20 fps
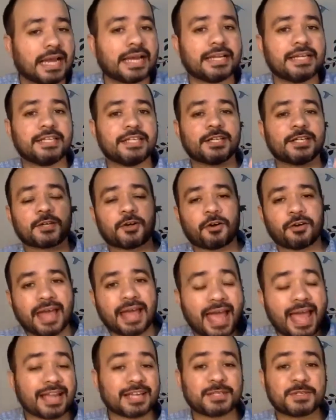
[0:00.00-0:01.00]
idea called
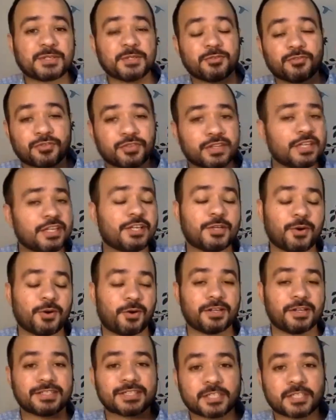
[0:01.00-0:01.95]
active recall,